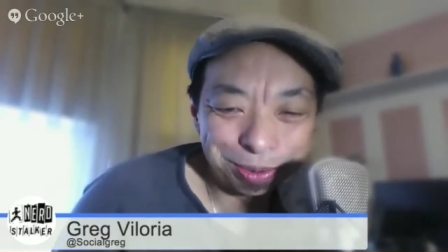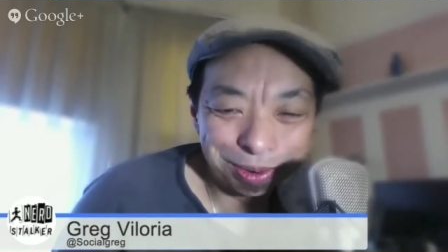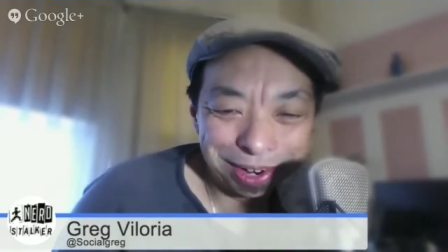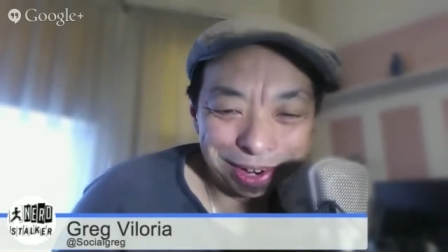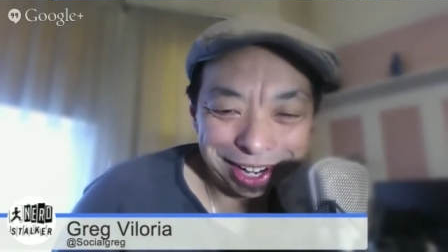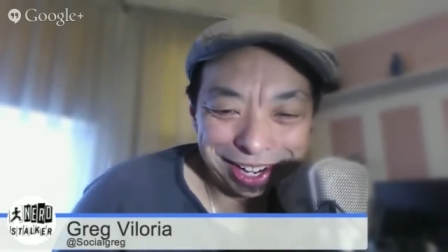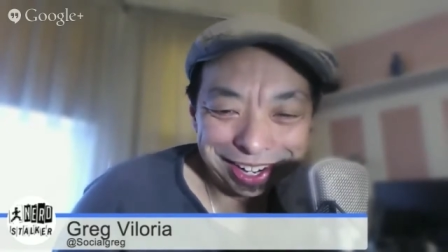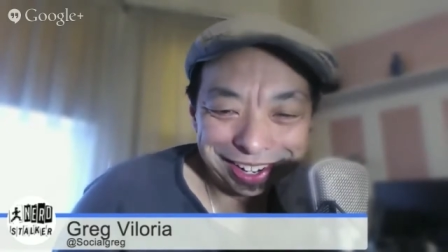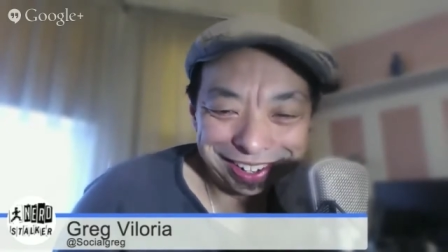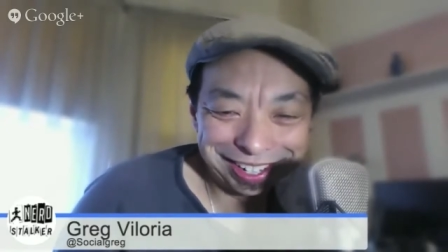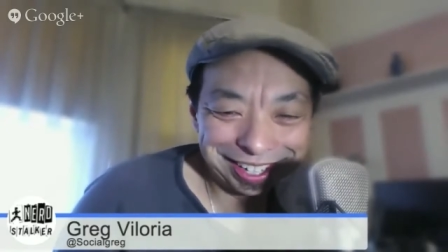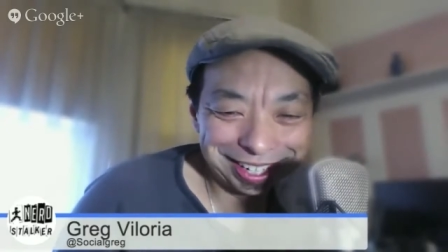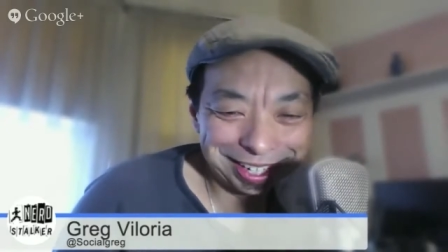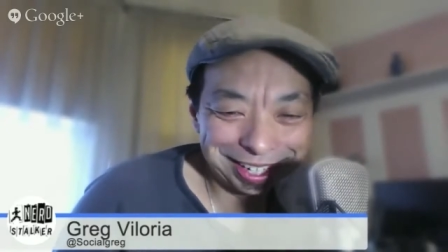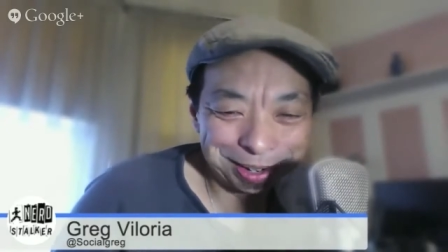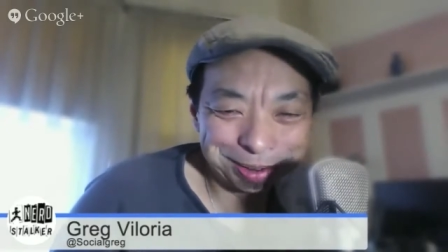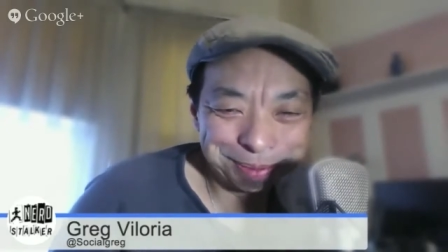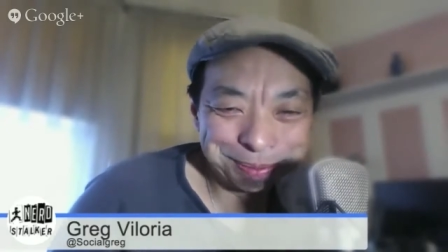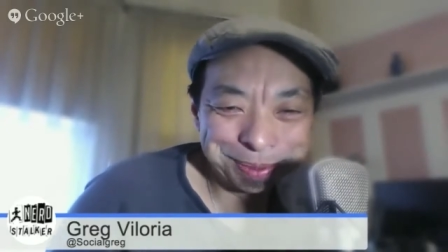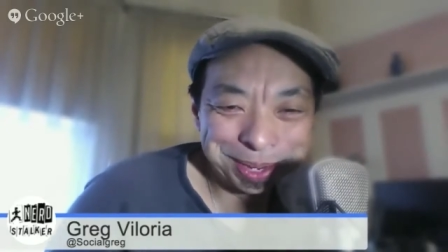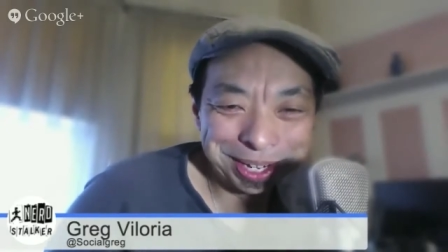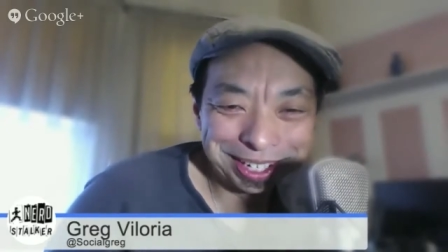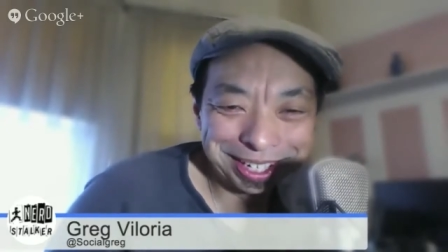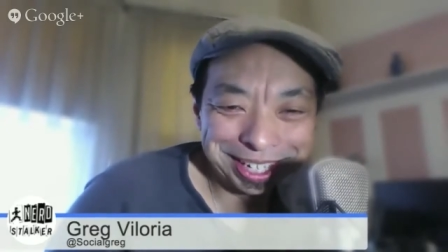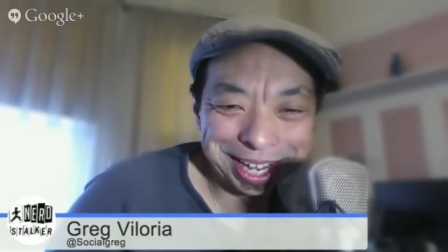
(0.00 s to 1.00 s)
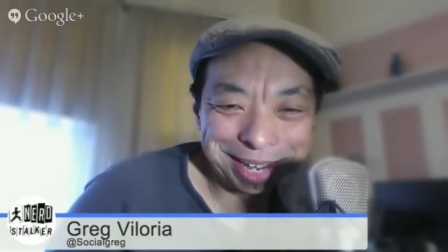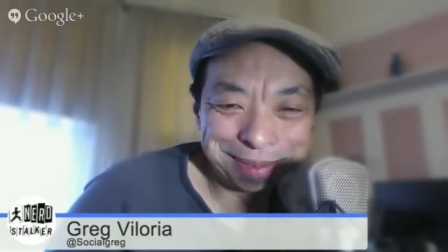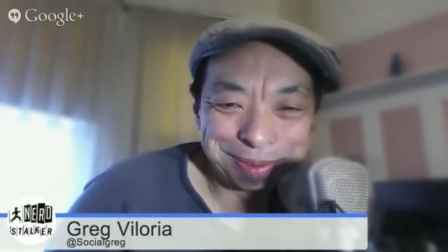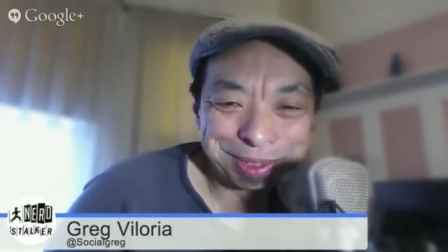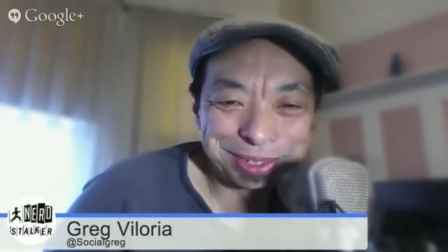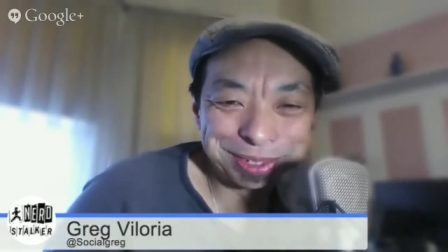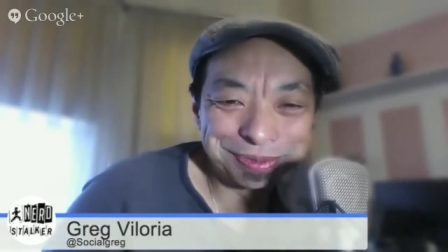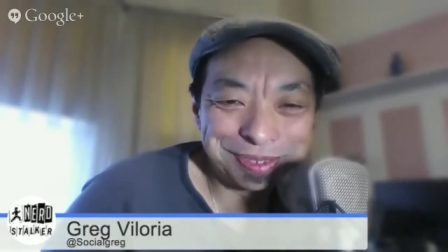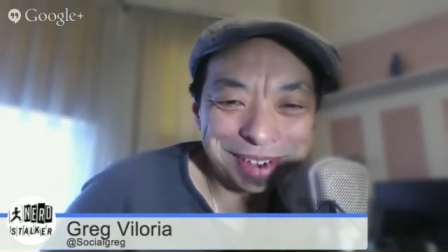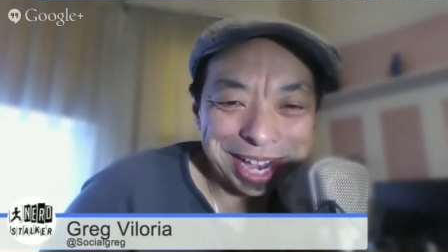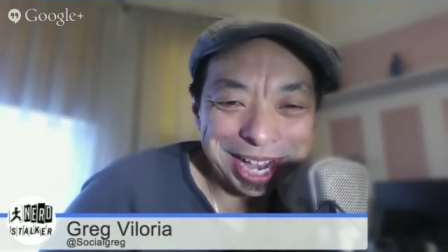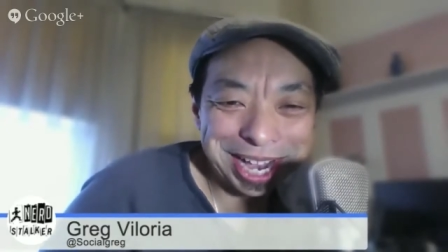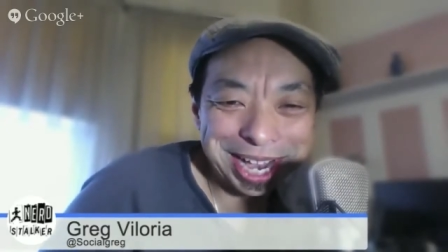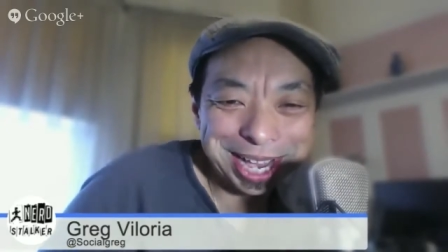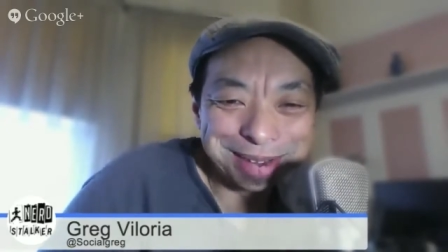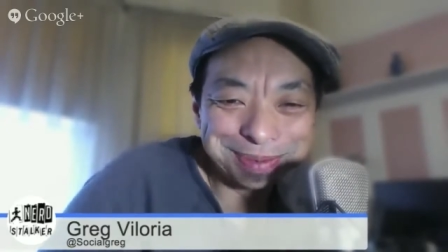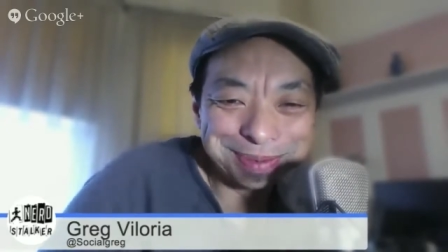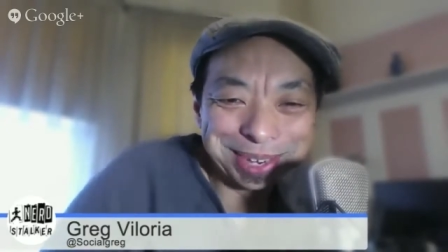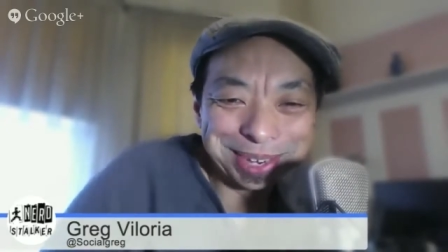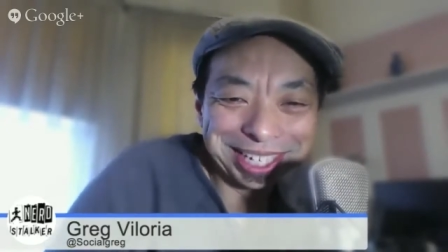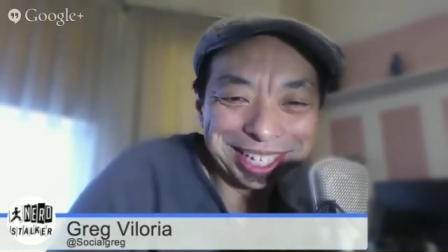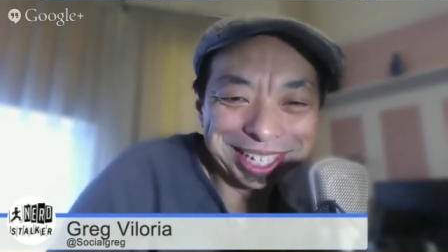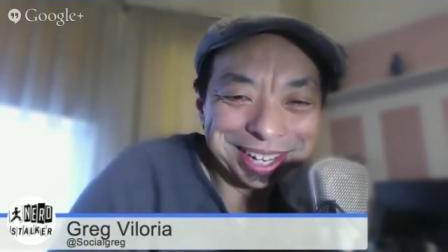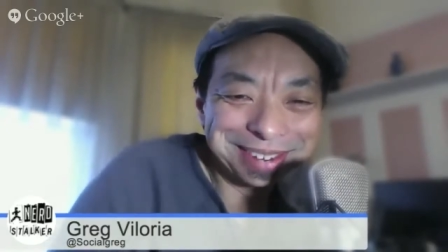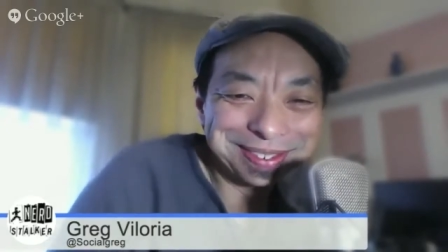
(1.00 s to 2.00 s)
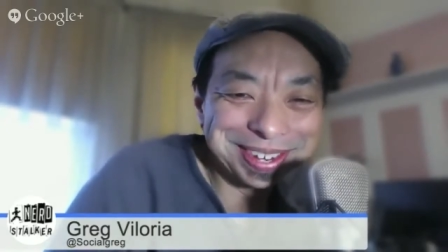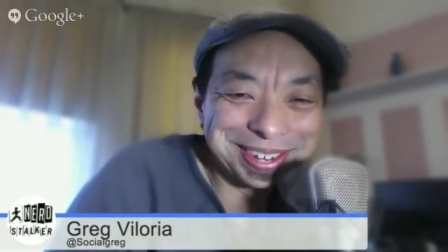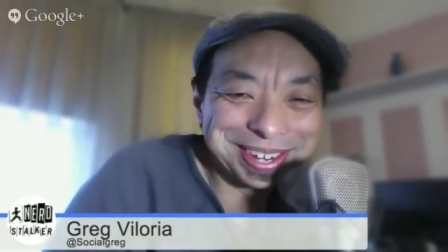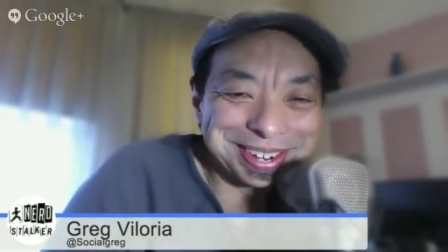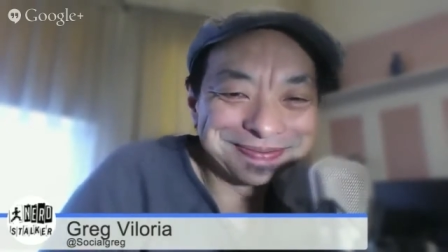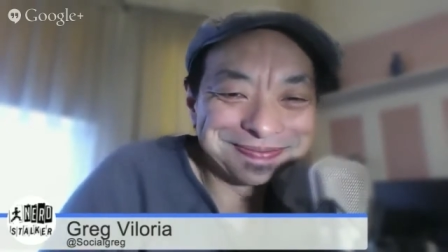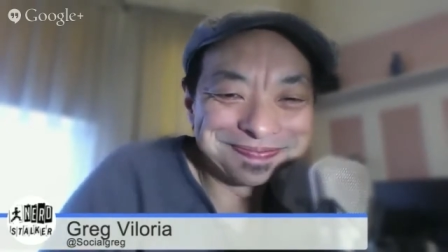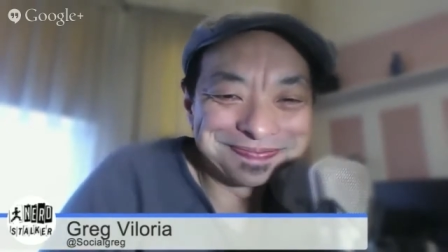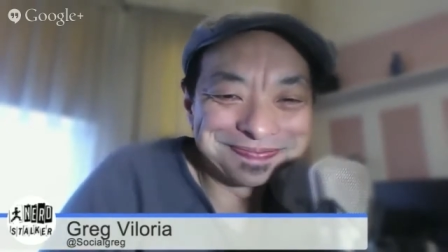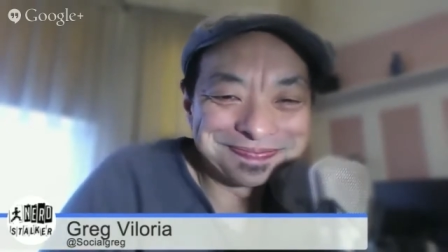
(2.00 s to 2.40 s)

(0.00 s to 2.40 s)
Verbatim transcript: Water" and your middle name is Vibe. I love it.